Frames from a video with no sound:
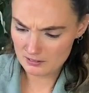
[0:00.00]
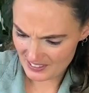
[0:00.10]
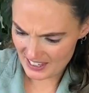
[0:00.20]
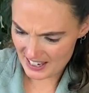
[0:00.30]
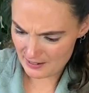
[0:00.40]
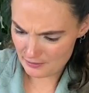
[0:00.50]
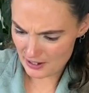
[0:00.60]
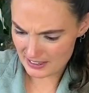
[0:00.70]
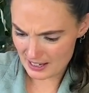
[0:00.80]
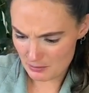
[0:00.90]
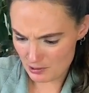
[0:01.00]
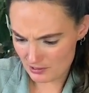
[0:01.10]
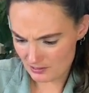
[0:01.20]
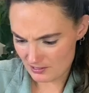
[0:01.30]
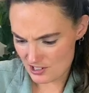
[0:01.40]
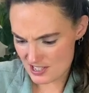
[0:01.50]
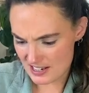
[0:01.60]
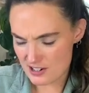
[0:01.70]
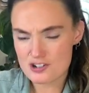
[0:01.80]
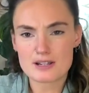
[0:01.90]
yeah, in fact, that one just
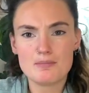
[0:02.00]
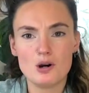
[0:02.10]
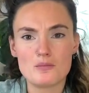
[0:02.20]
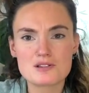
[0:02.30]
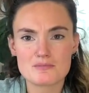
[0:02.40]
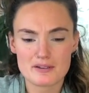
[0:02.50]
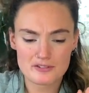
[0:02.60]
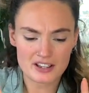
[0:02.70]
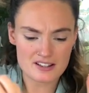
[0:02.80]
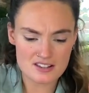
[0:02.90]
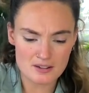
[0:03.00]
literally popped to my fingers.